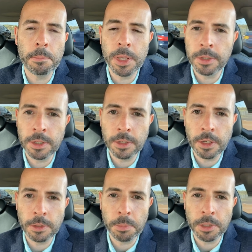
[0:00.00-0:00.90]
business
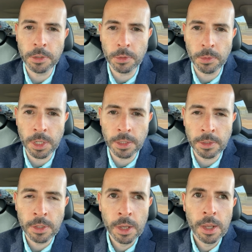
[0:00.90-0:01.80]

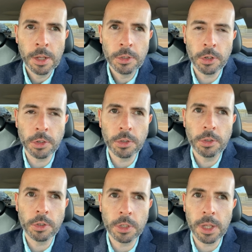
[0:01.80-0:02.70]
owners
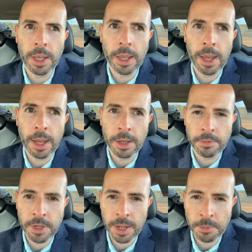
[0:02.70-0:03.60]
should
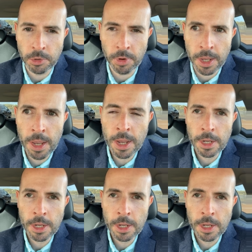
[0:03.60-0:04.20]
have and demonstrate.